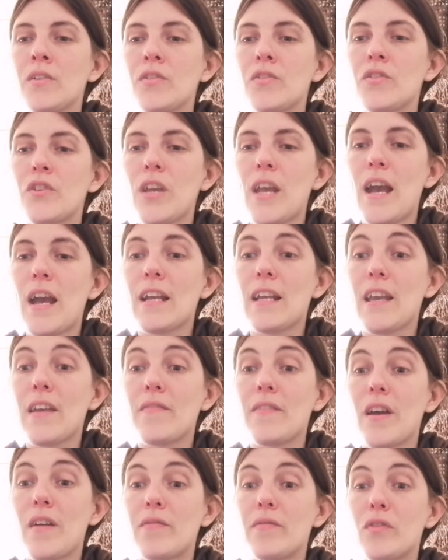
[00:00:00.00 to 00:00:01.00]
So yeah, I
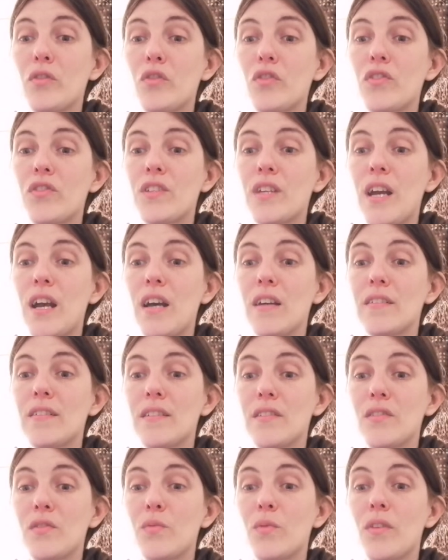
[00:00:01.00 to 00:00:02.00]
gave that 4 stars.
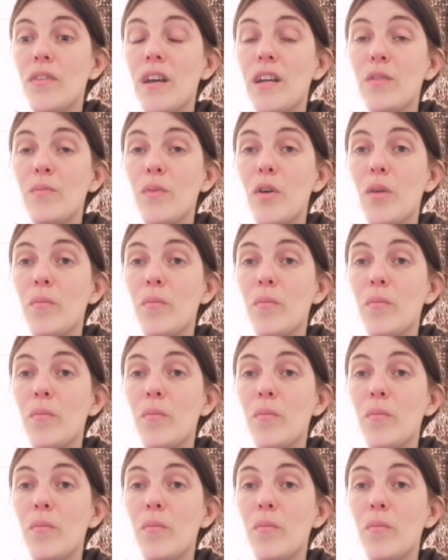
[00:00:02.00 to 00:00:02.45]
This is one that I'd